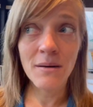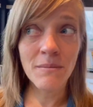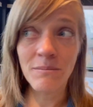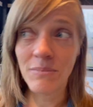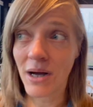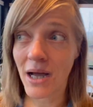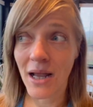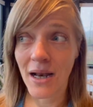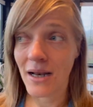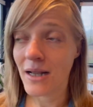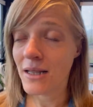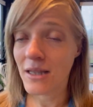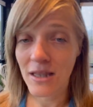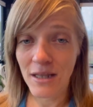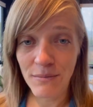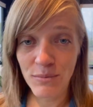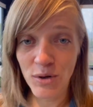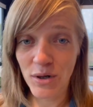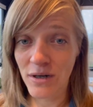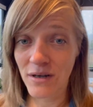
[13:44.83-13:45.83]
but the
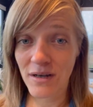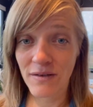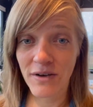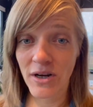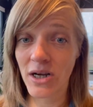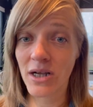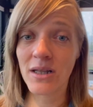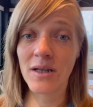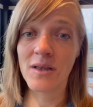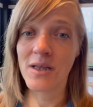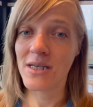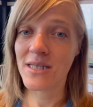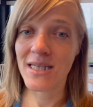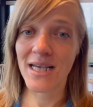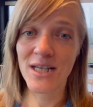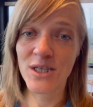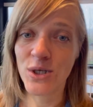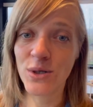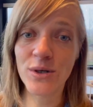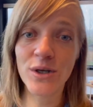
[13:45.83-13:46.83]
book very clearly
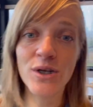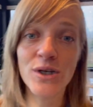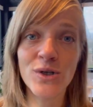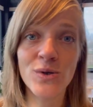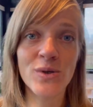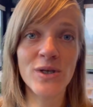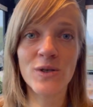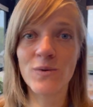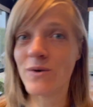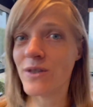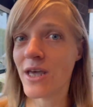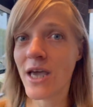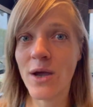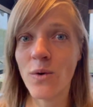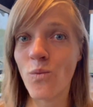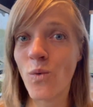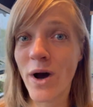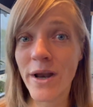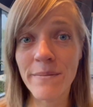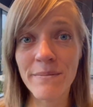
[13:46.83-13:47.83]
says you can do this with a
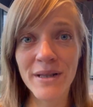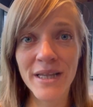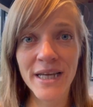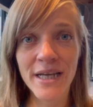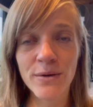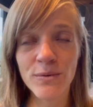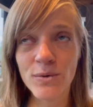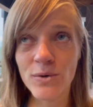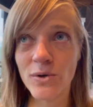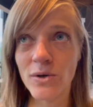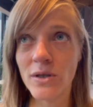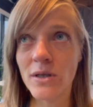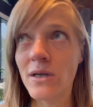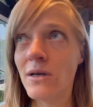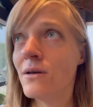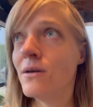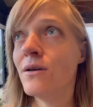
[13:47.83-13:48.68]
1-plate rule.